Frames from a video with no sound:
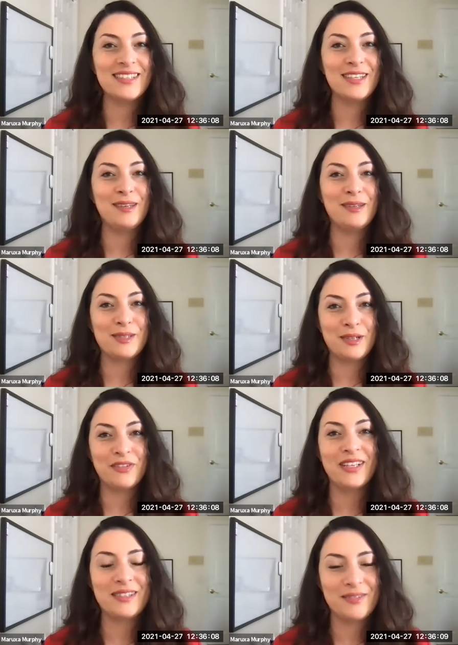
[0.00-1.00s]
continued power to serve.
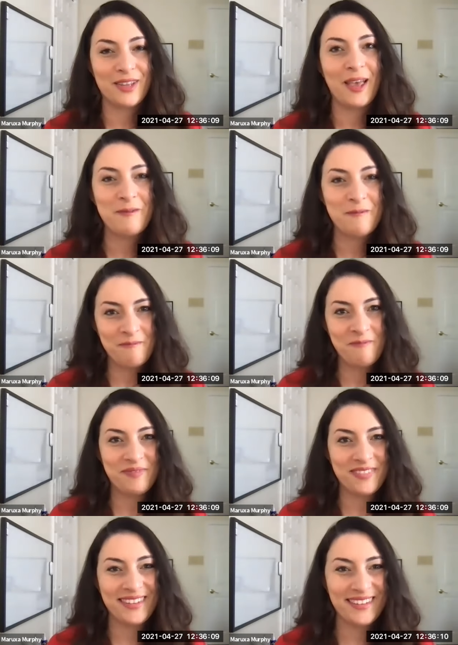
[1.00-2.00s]
Community.
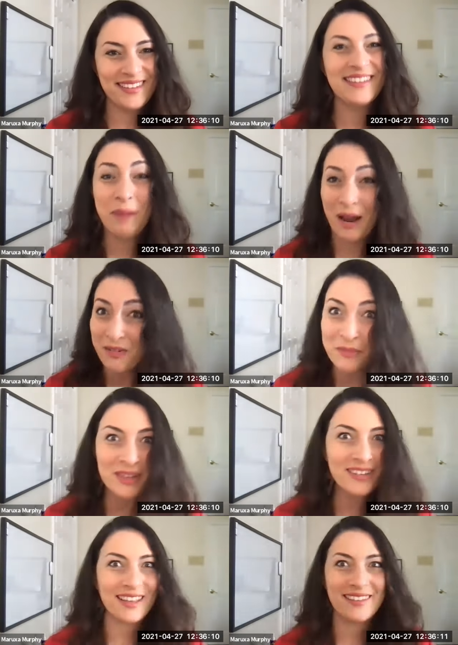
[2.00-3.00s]
Power of
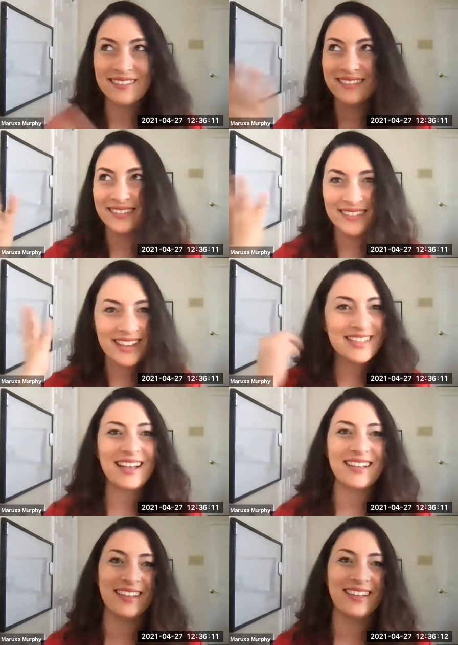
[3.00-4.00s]
community.
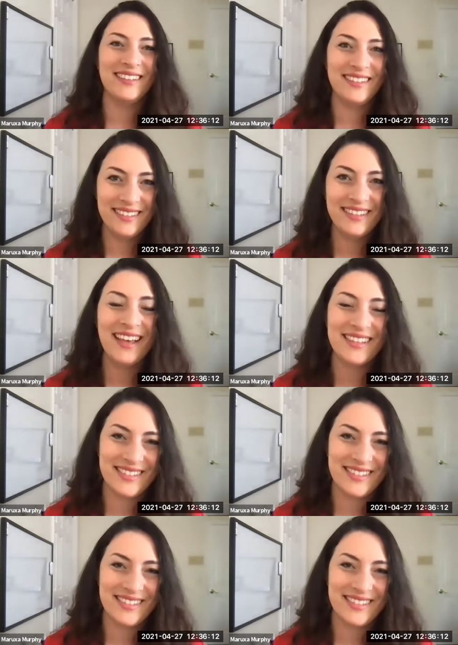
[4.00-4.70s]
Exactly. There you go,